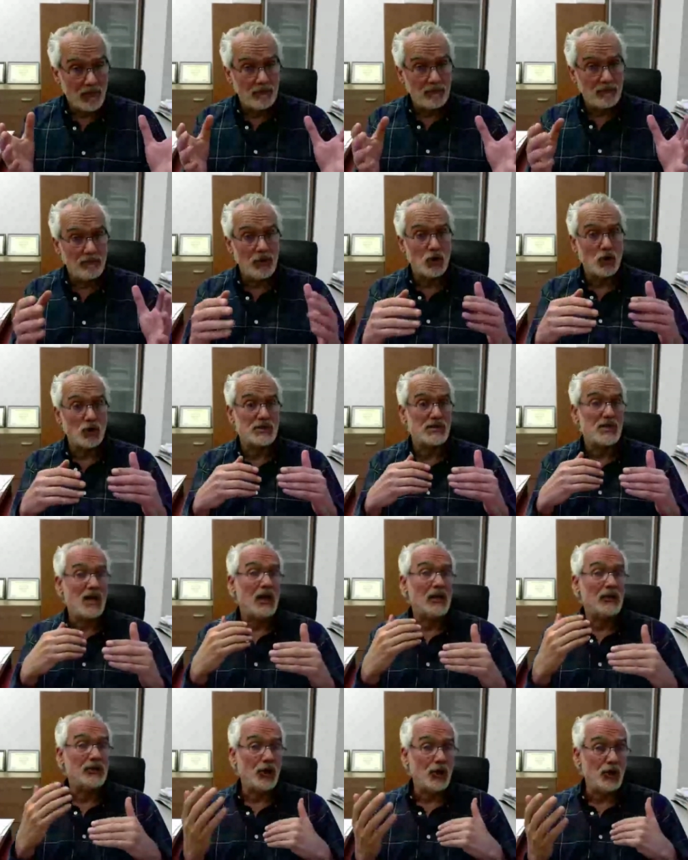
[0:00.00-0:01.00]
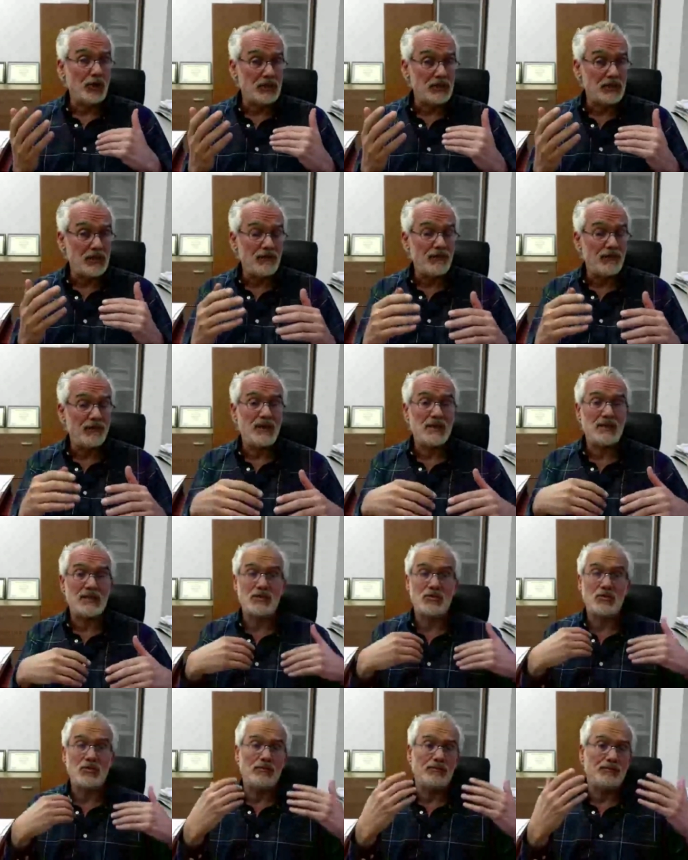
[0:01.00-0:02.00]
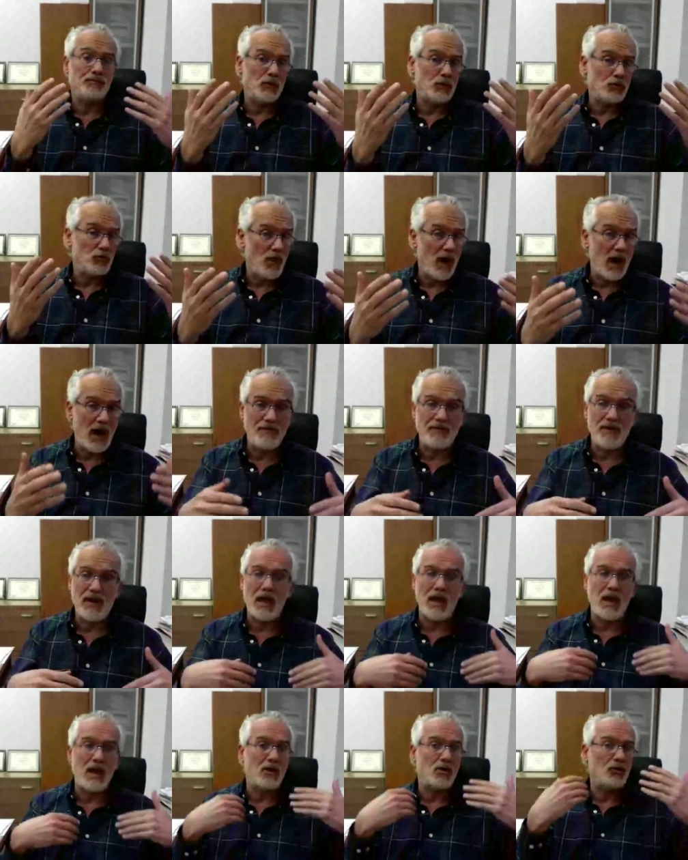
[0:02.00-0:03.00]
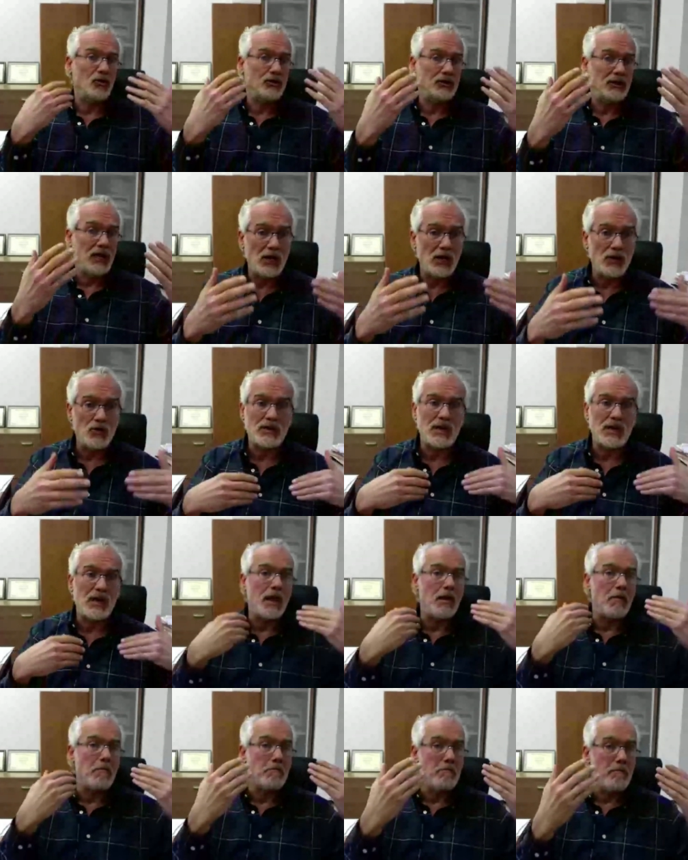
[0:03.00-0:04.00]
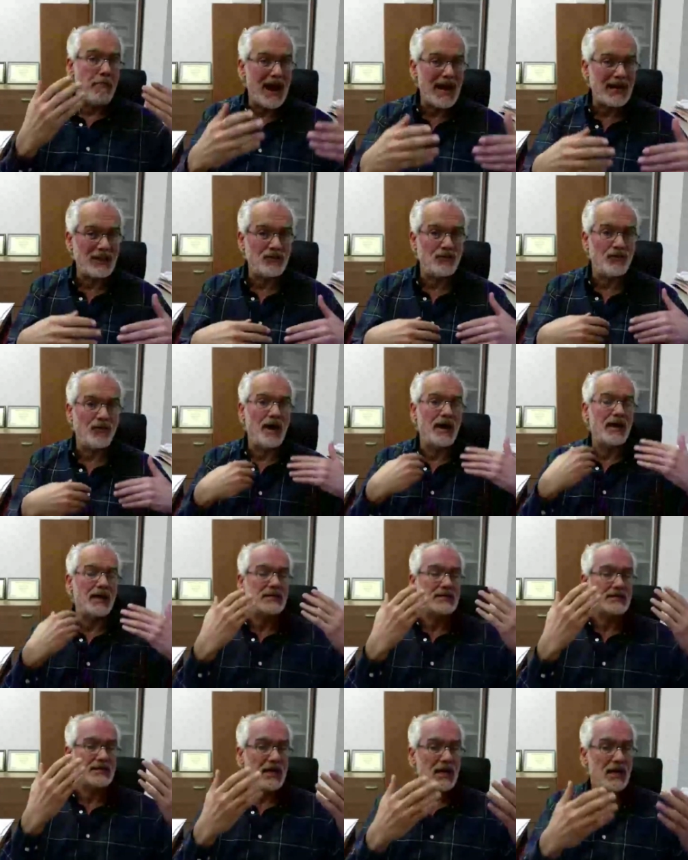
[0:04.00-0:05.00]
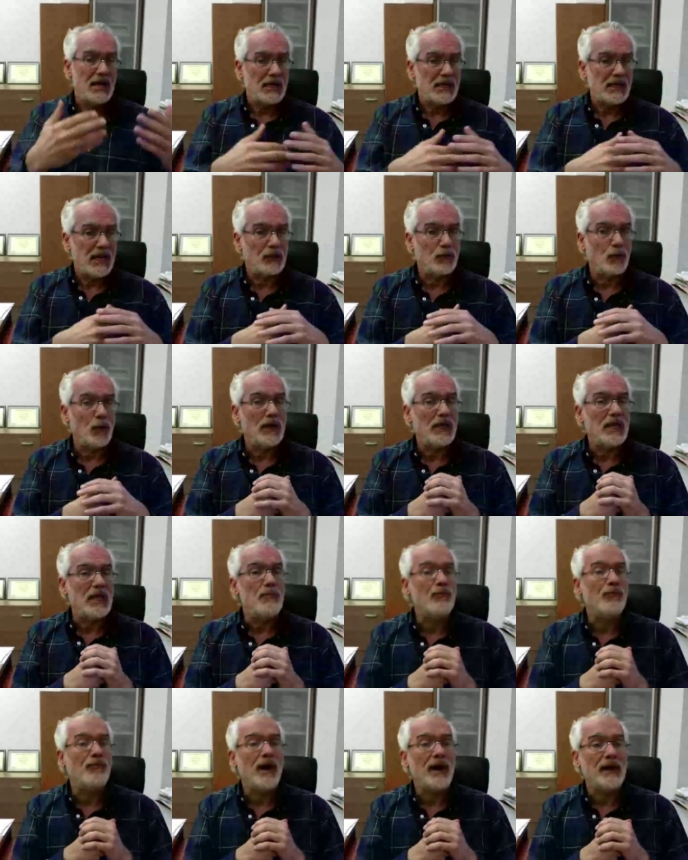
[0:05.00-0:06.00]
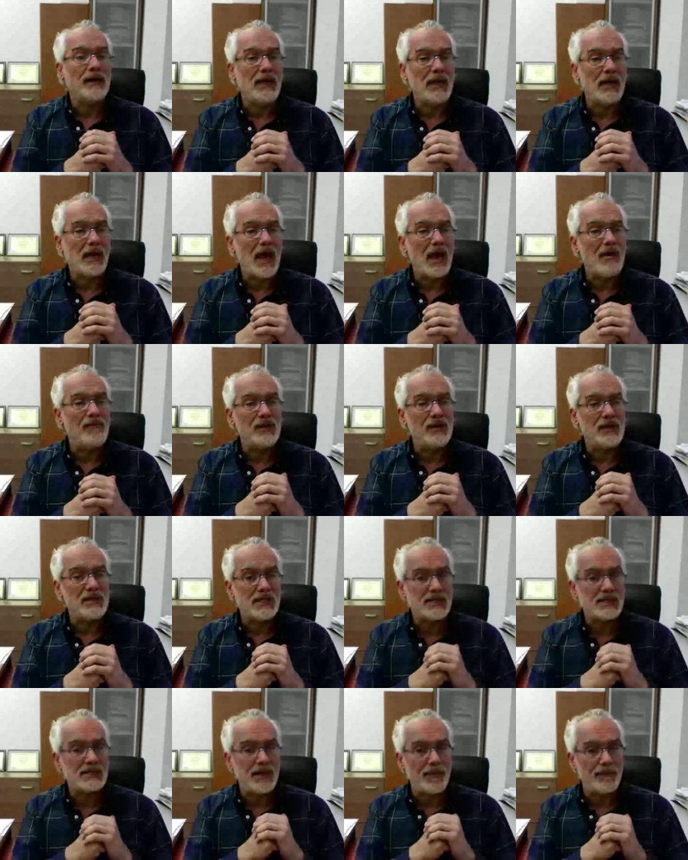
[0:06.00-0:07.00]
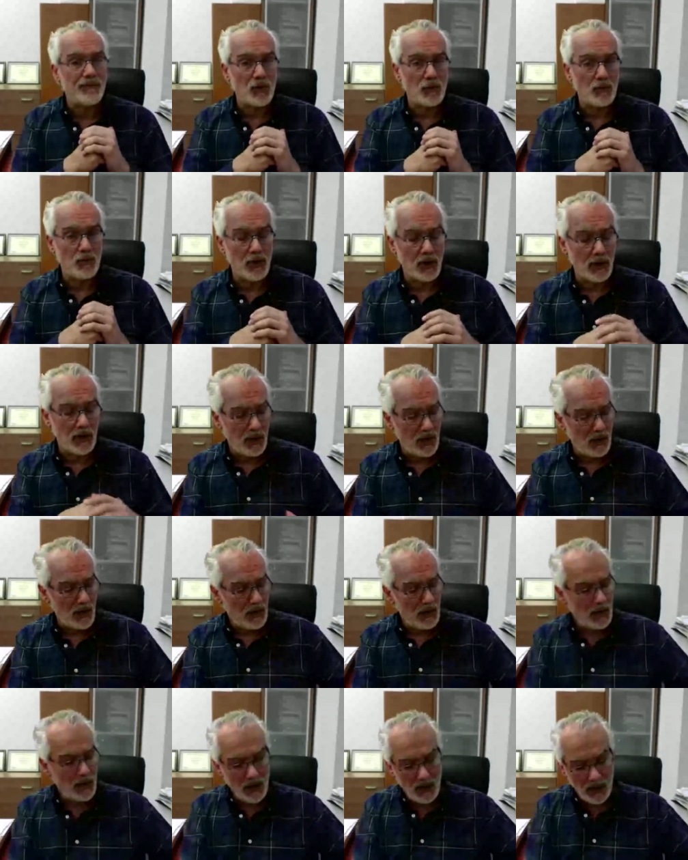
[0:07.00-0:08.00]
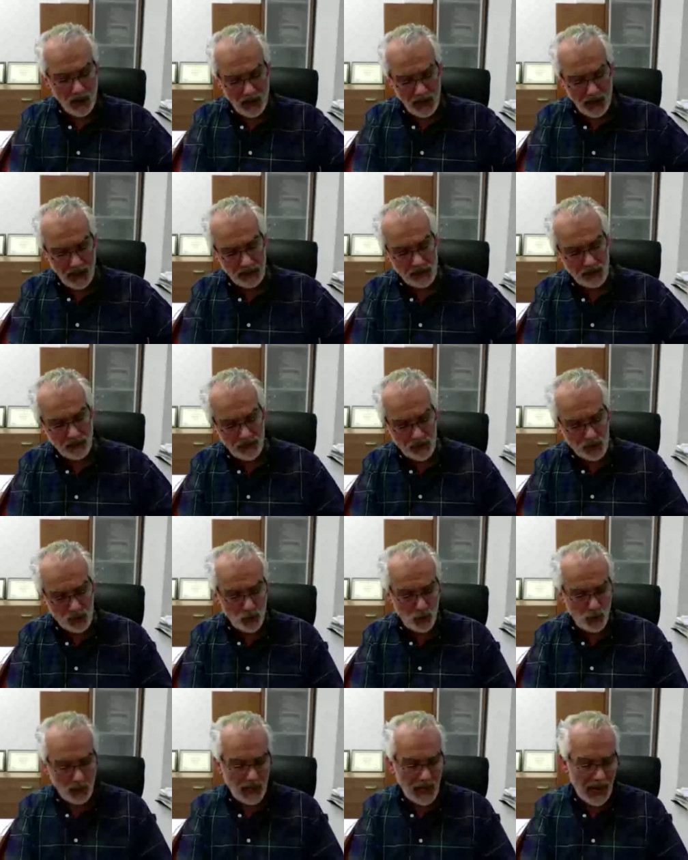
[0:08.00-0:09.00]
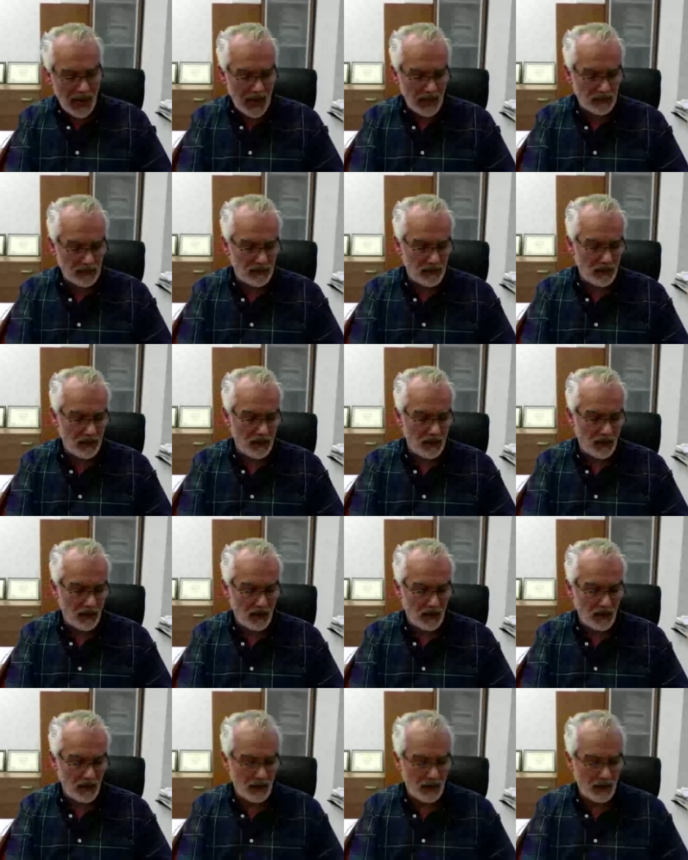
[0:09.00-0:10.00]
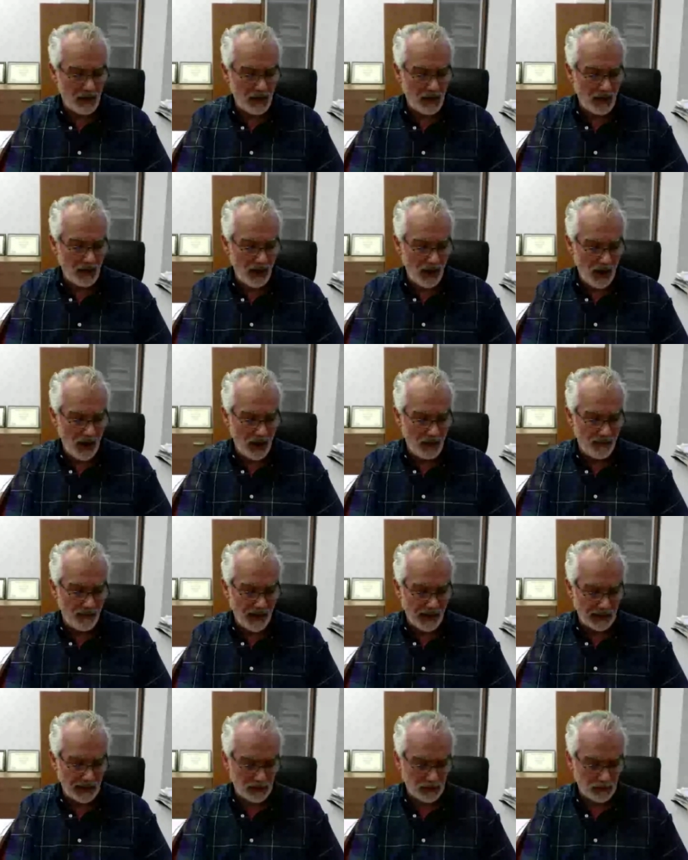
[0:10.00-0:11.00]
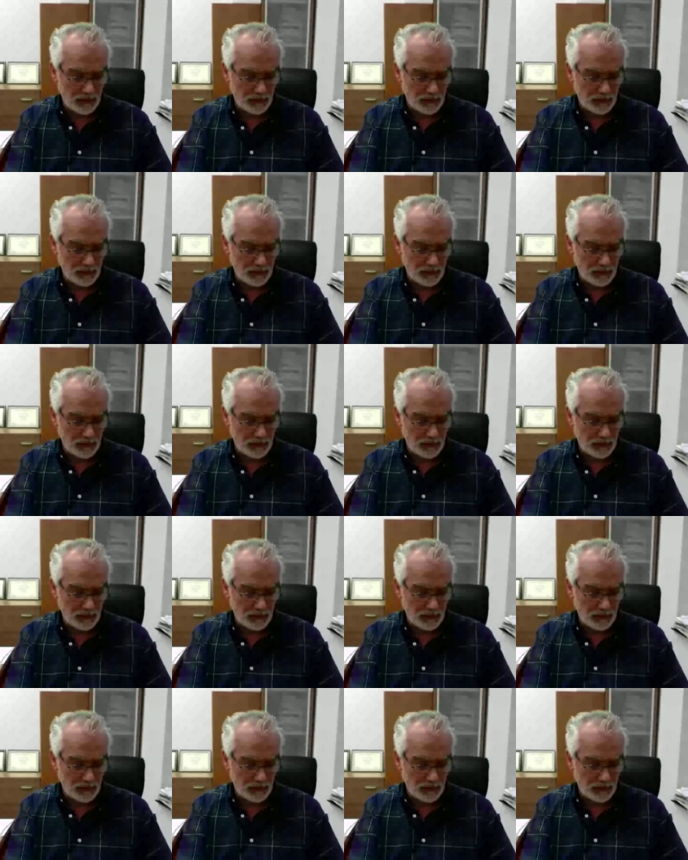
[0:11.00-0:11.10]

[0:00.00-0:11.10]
because the alternative is to have a continuously bad virus that will keep finding every susceptible individual and infected.